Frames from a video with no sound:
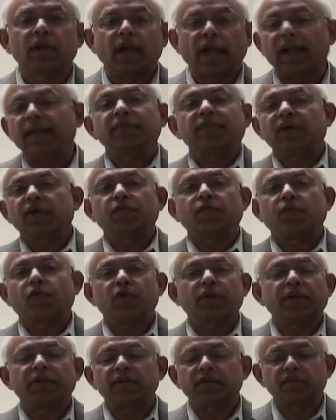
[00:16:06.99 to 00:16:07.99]
and
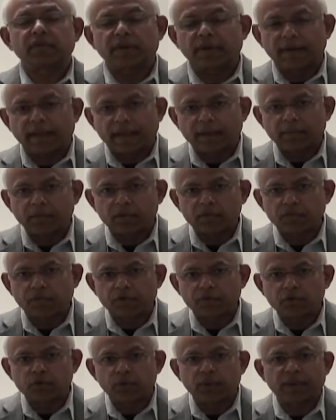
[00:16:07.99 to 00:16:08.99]
therefore it is reliable
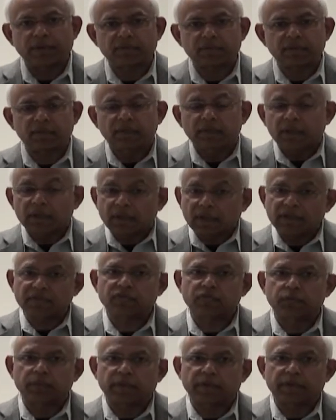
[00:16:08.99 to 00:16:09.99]
for you as a
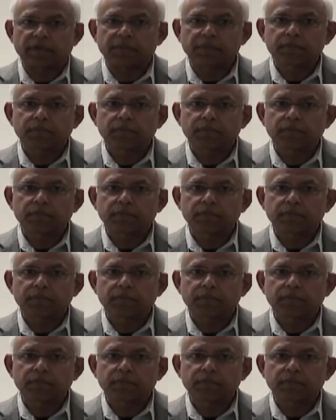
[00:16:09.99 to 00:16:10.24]
customer.